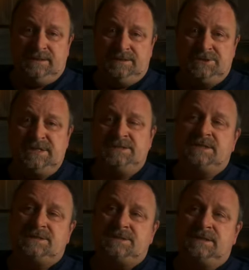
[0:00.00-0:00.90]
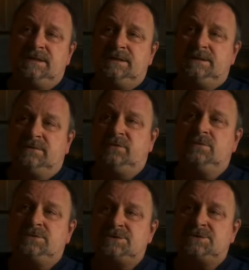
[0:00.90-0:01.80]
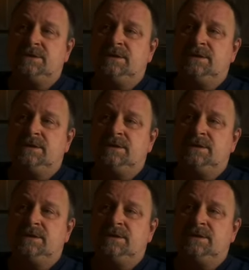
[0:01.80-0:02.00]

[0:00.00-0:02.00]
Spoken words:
Jesus devotes